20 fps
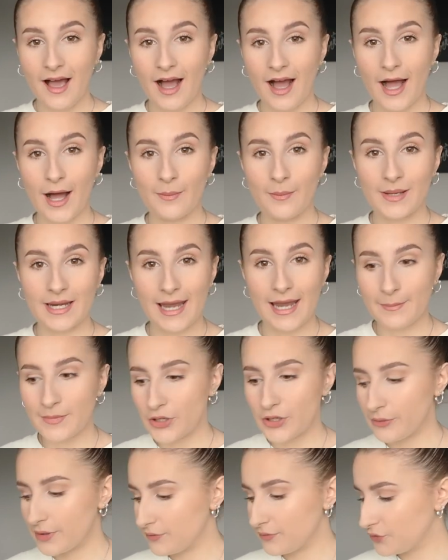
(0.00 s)
Let me
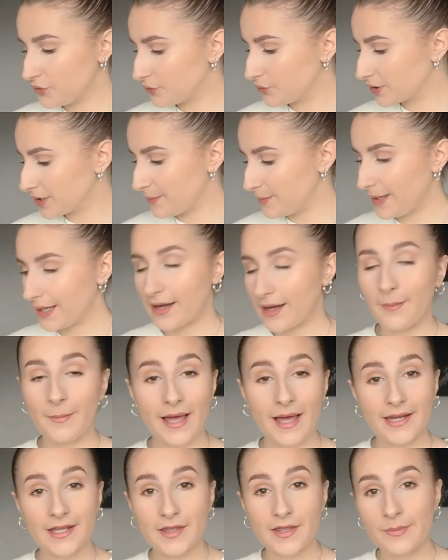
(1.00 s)
know if you're going to pick up
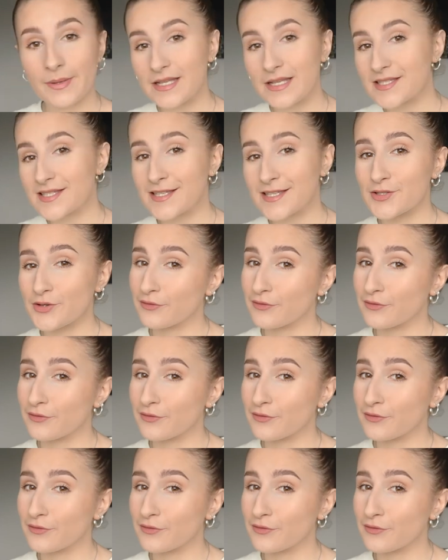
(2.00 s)
any of the pieces.